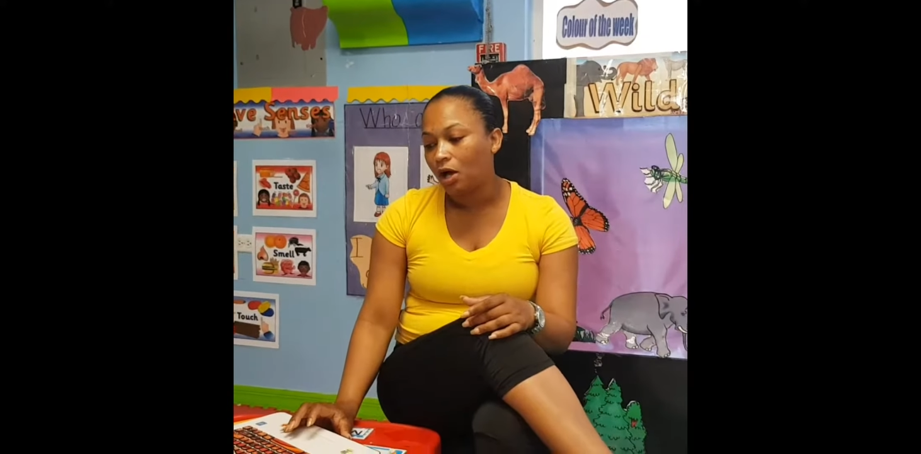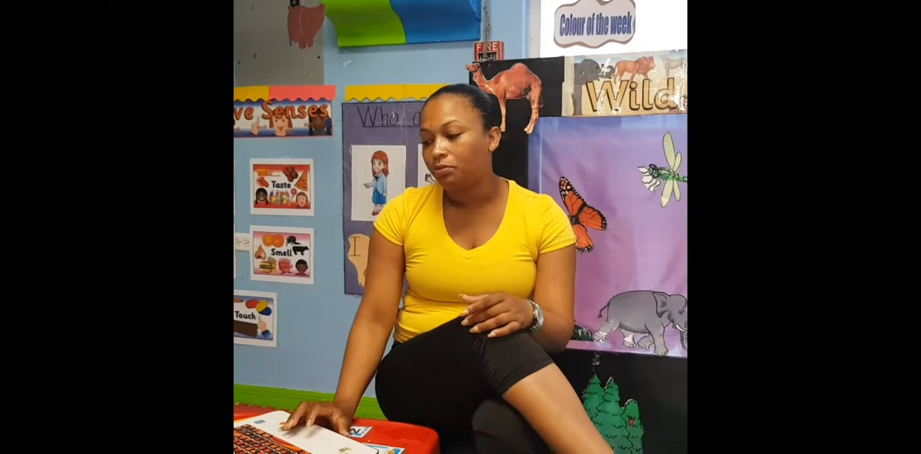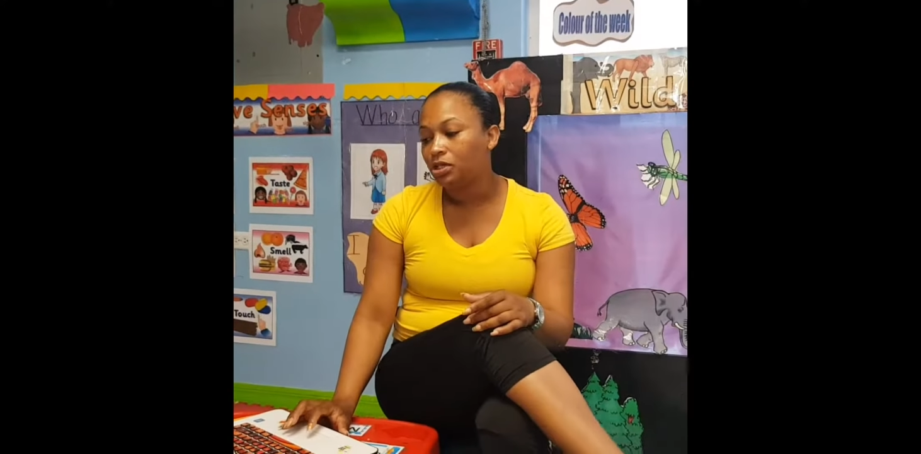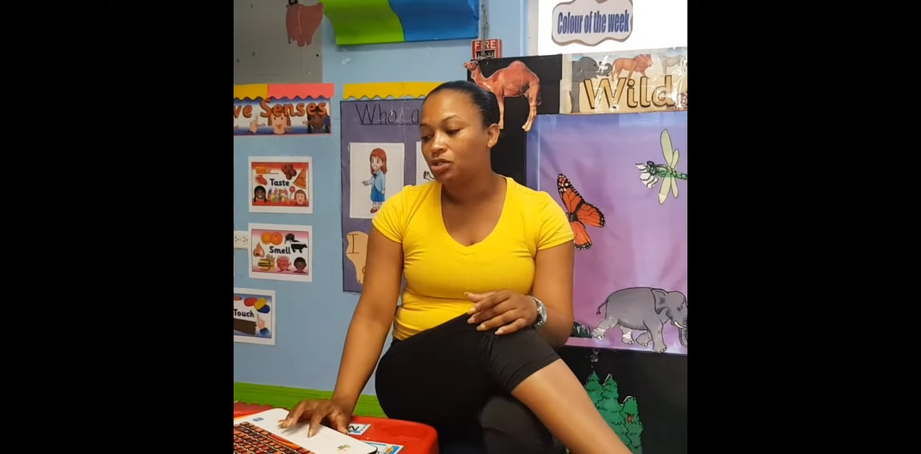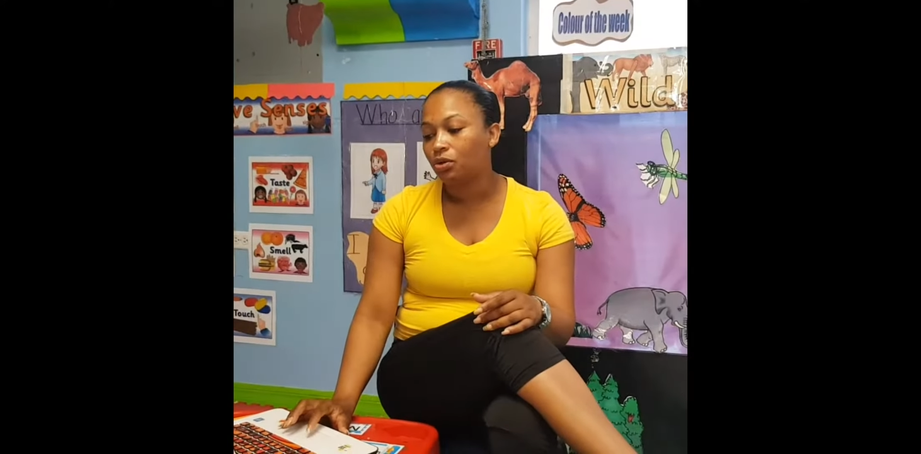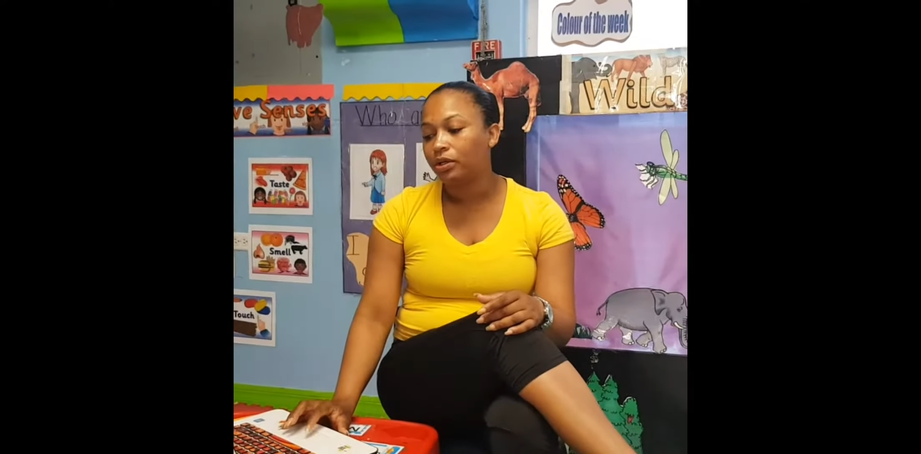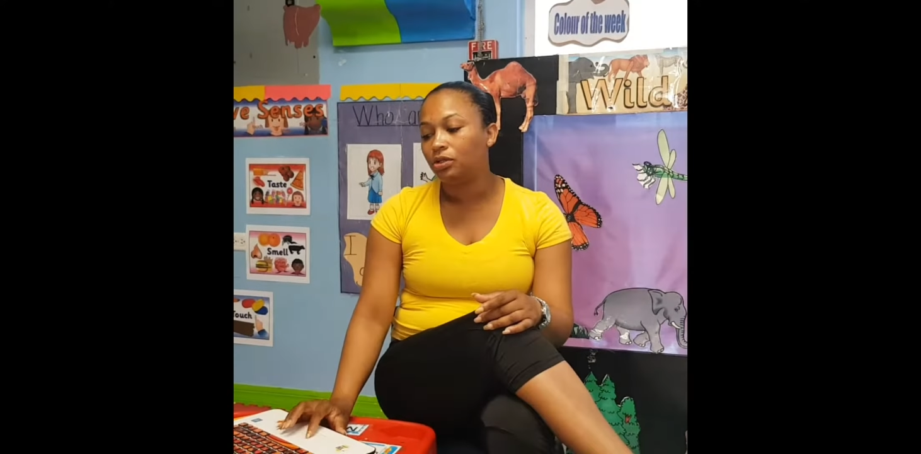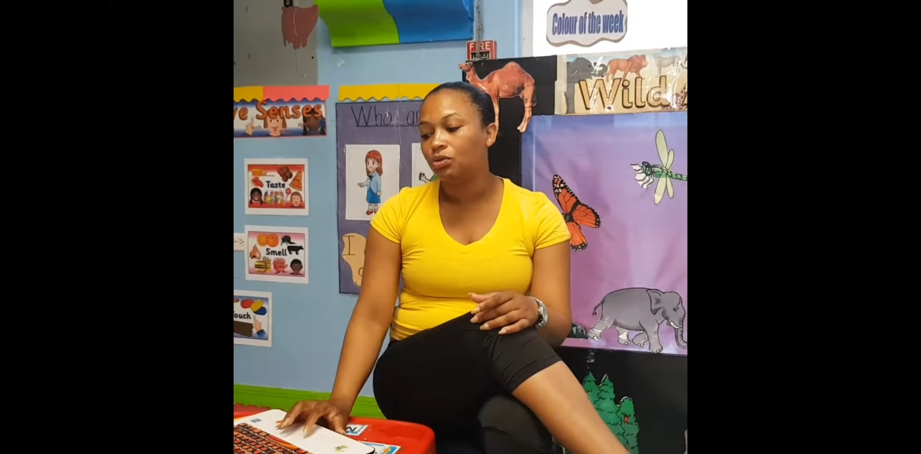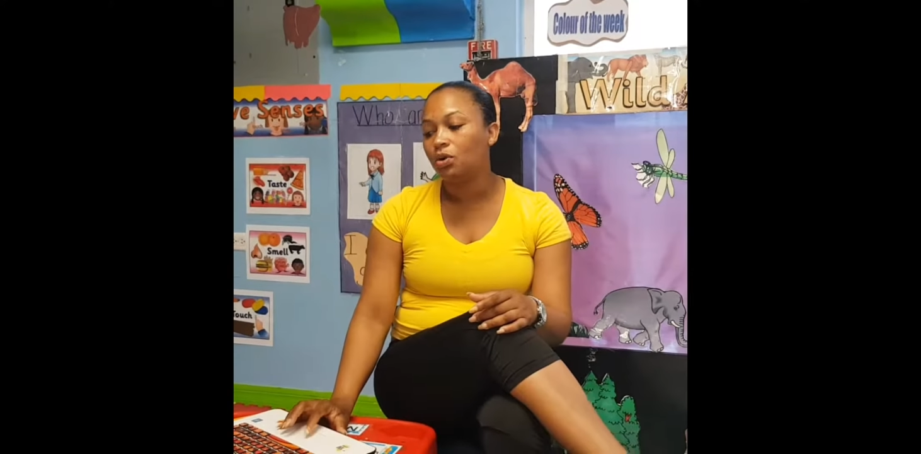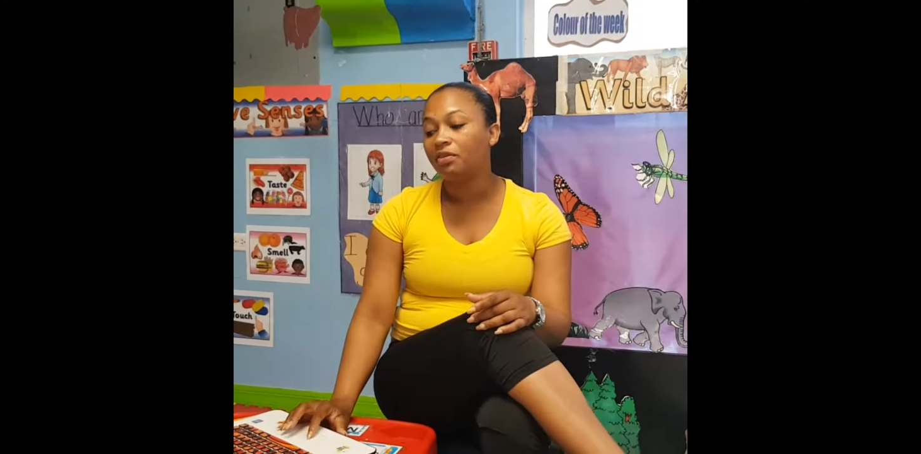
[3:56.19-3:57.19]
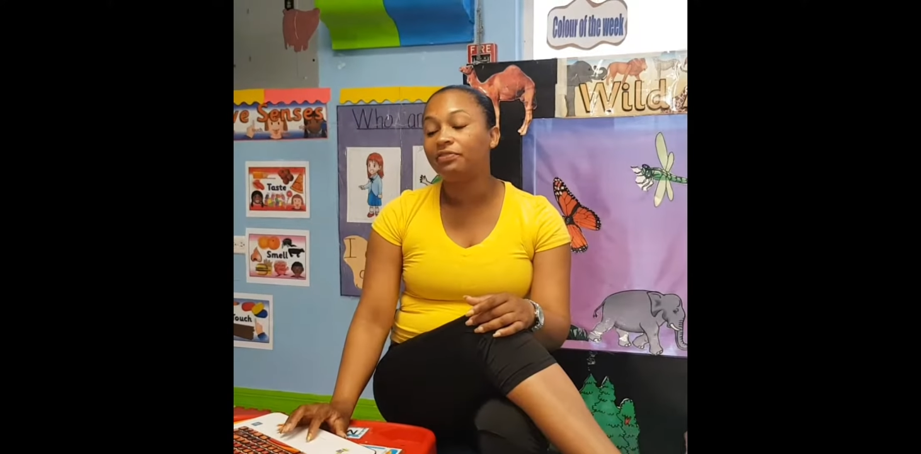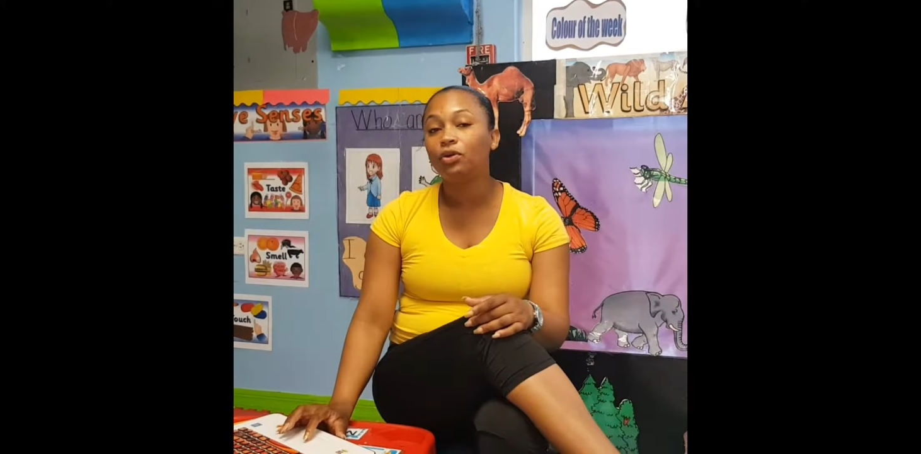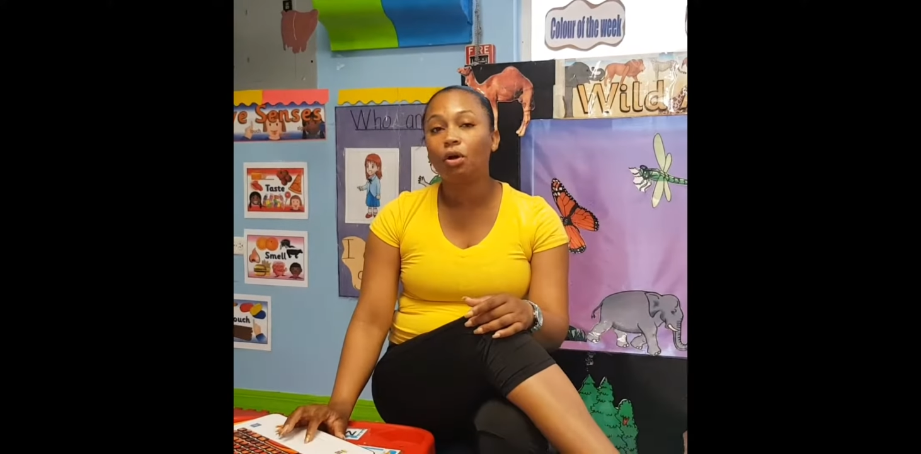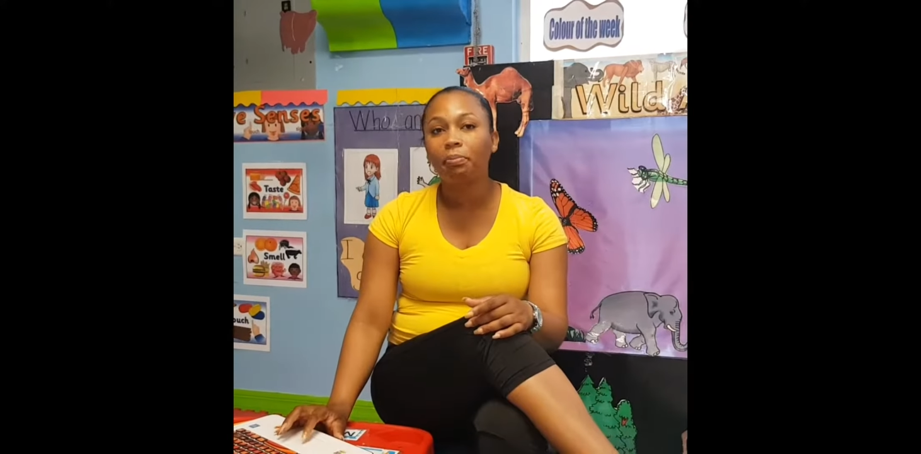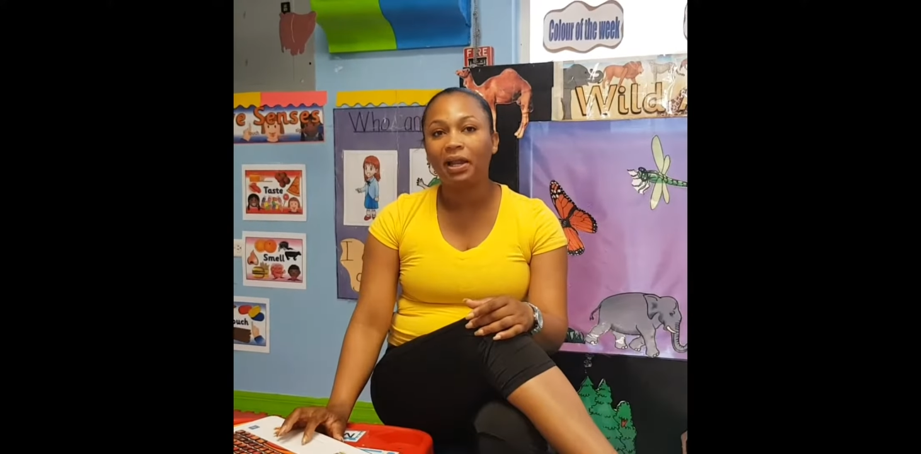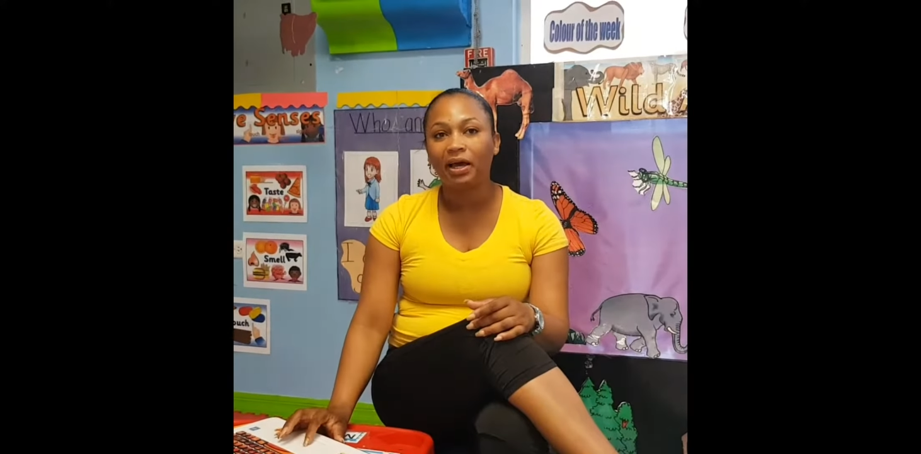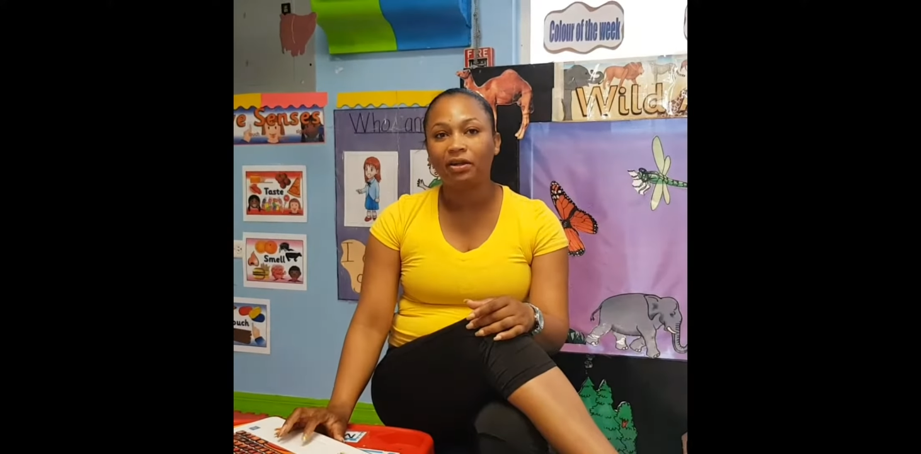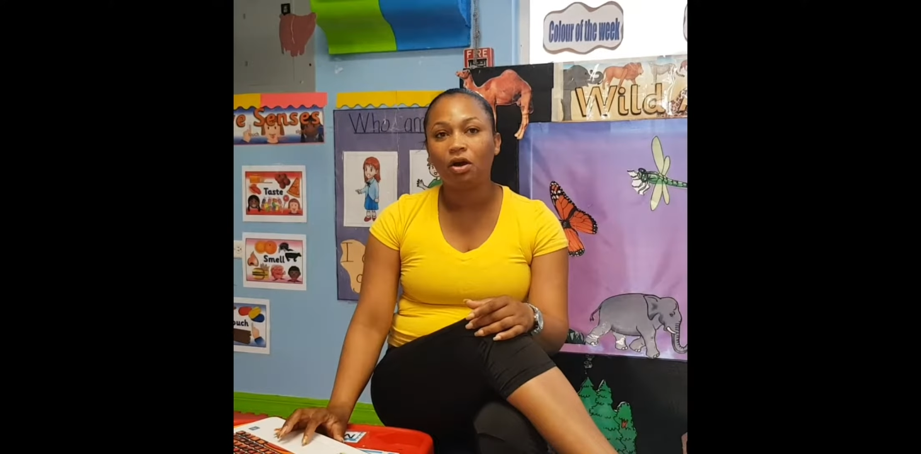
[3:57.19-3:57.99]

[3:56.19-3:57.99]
I'll be showing you a floor plan